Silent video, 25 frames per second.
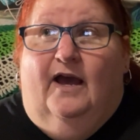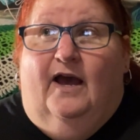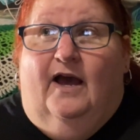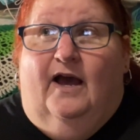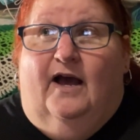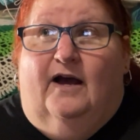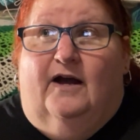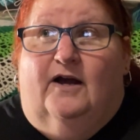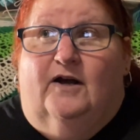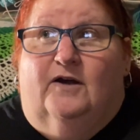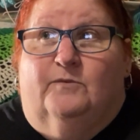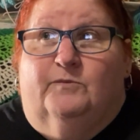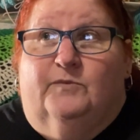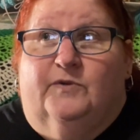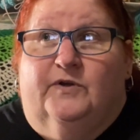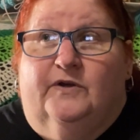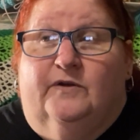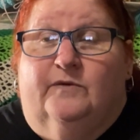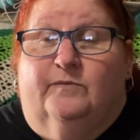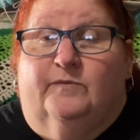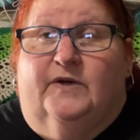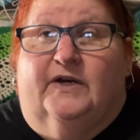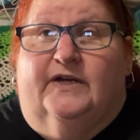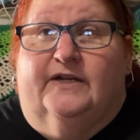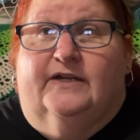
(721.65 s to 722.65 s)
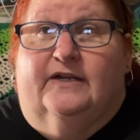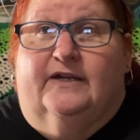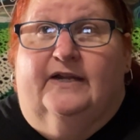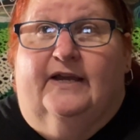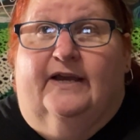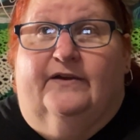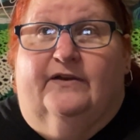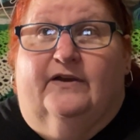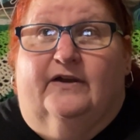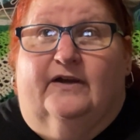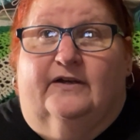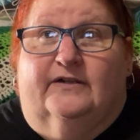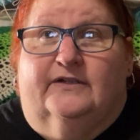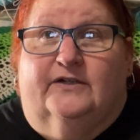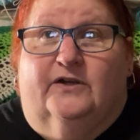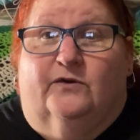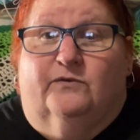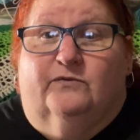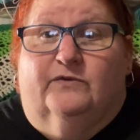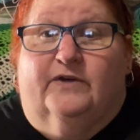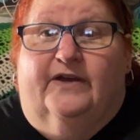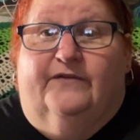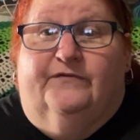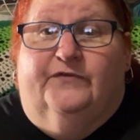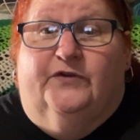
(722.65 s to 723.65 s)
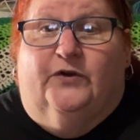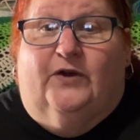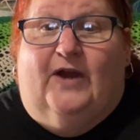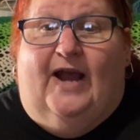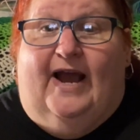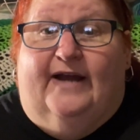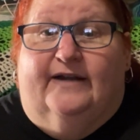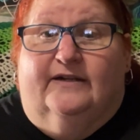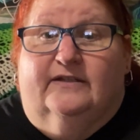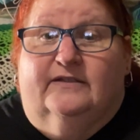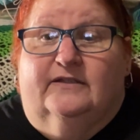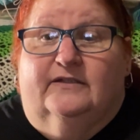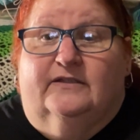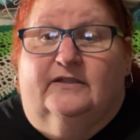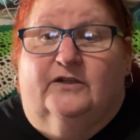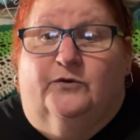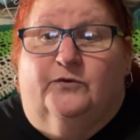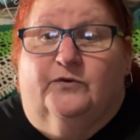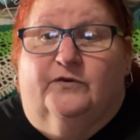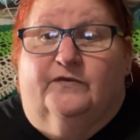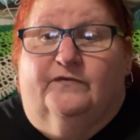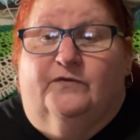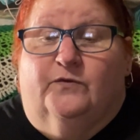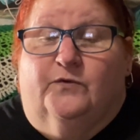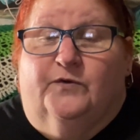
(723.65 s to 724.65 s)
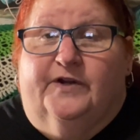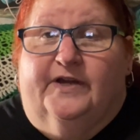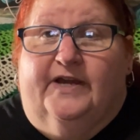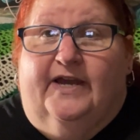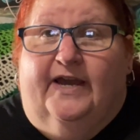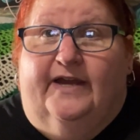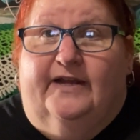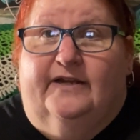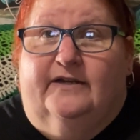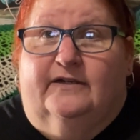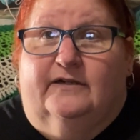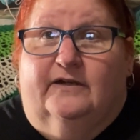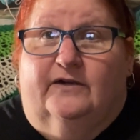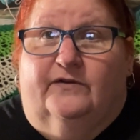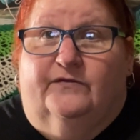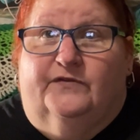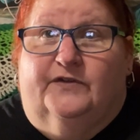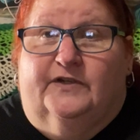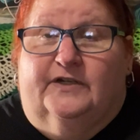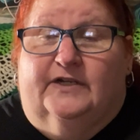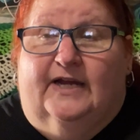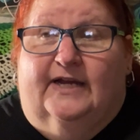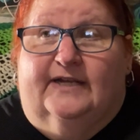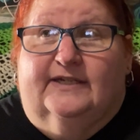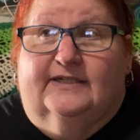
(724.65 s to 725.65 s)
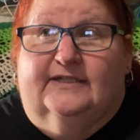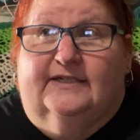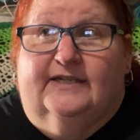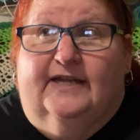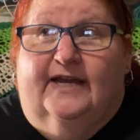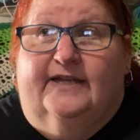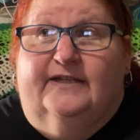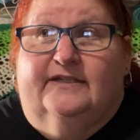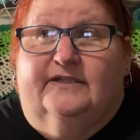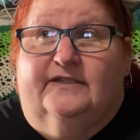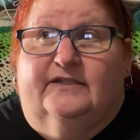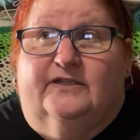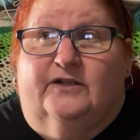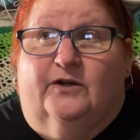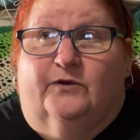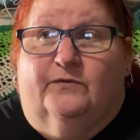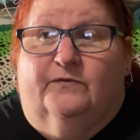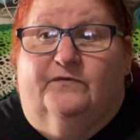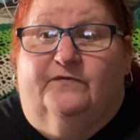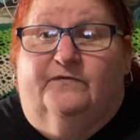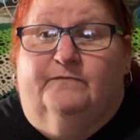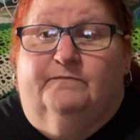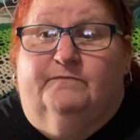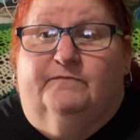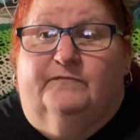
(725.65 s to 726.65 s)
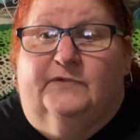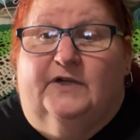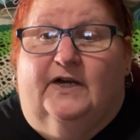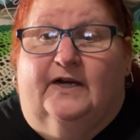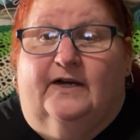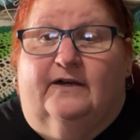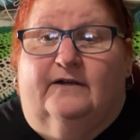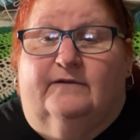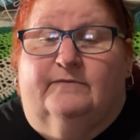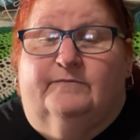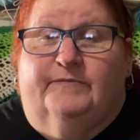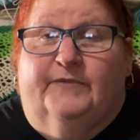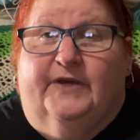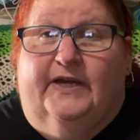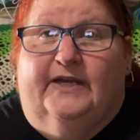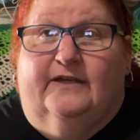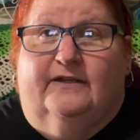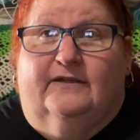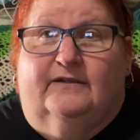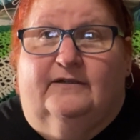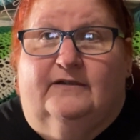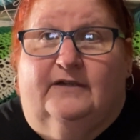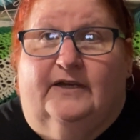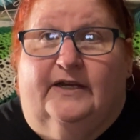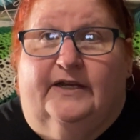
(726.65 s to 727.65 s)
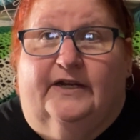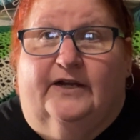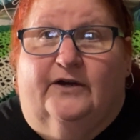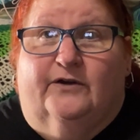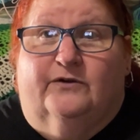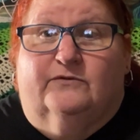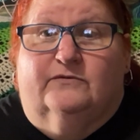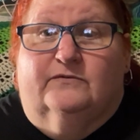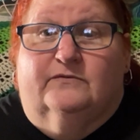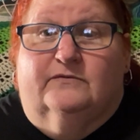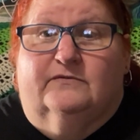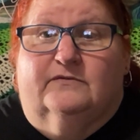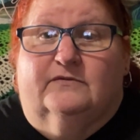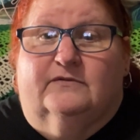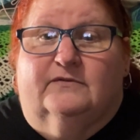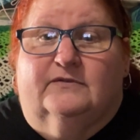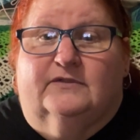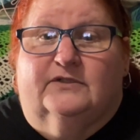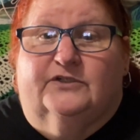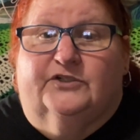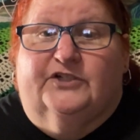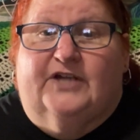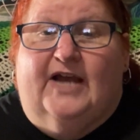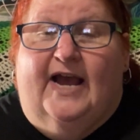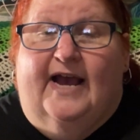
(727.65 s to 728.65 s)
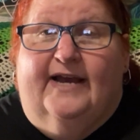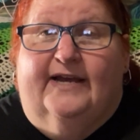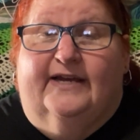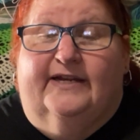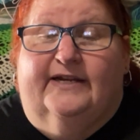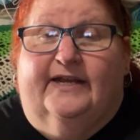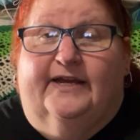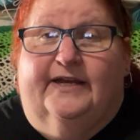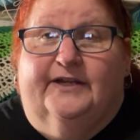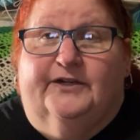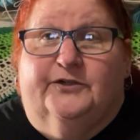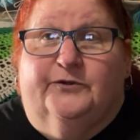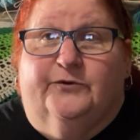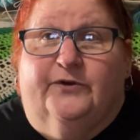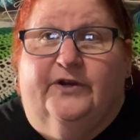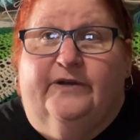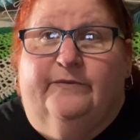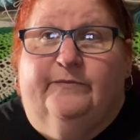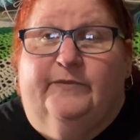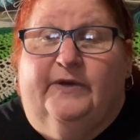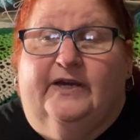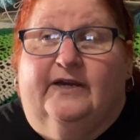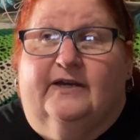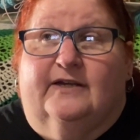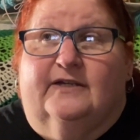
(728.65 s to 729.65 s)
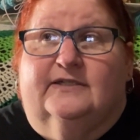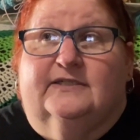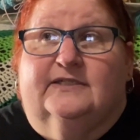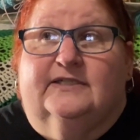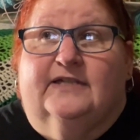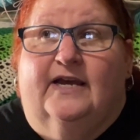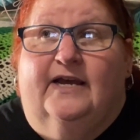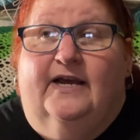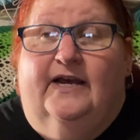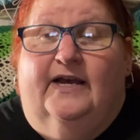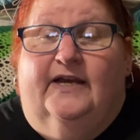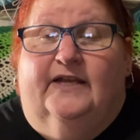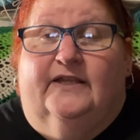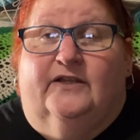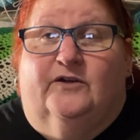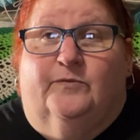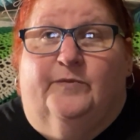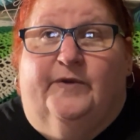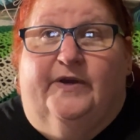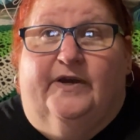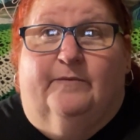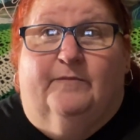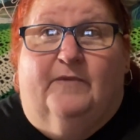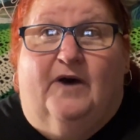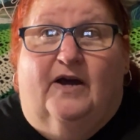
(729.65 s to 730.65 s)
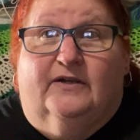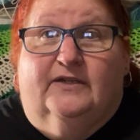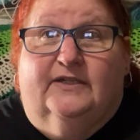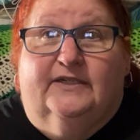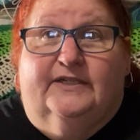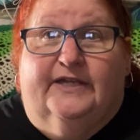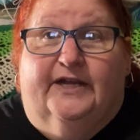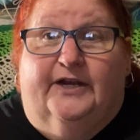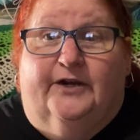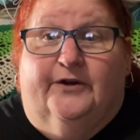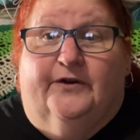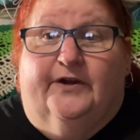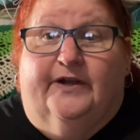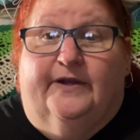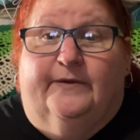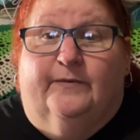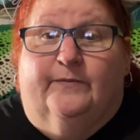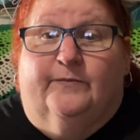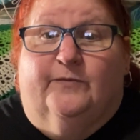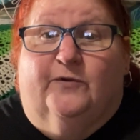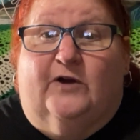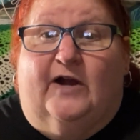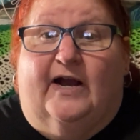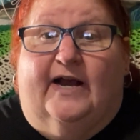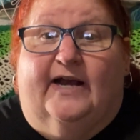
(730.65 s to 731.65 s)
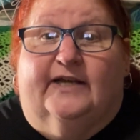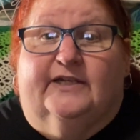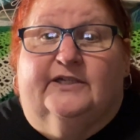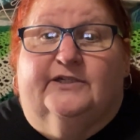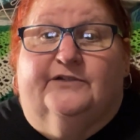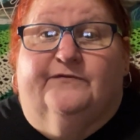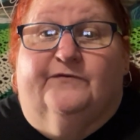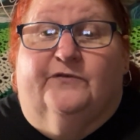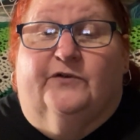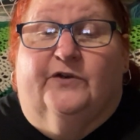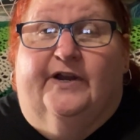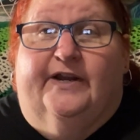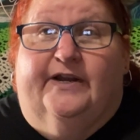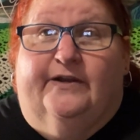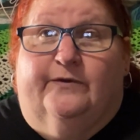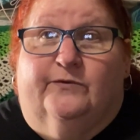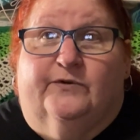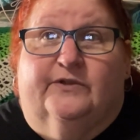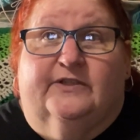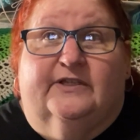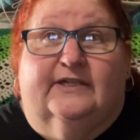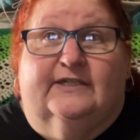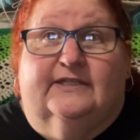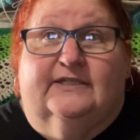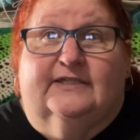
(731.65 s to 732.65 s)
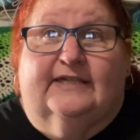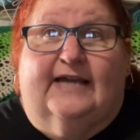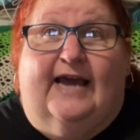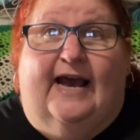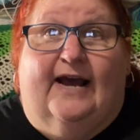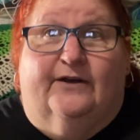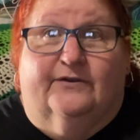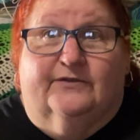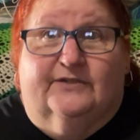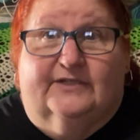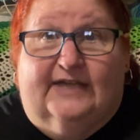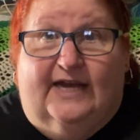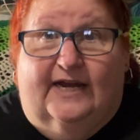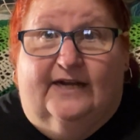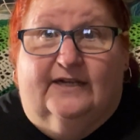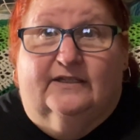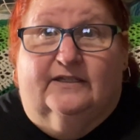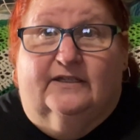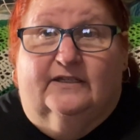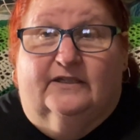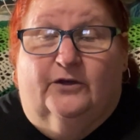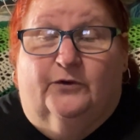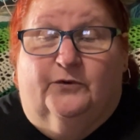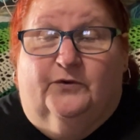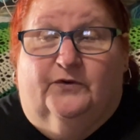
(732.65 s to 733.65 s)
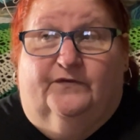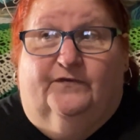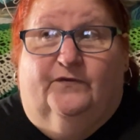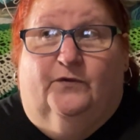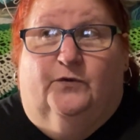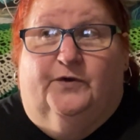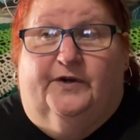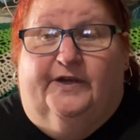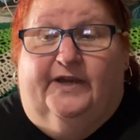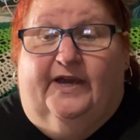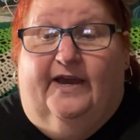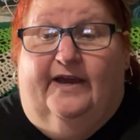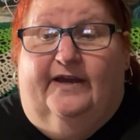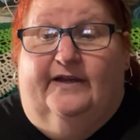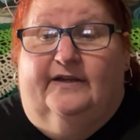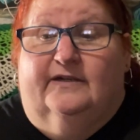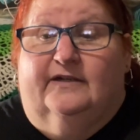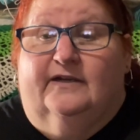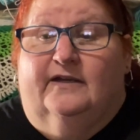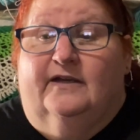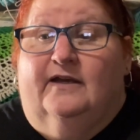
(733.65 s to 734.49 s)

But if you're out of the lower 48 of the United States, don't be, you know, shy in entering, because there'll be a monetary prize for anyone that's outside of the lower 48.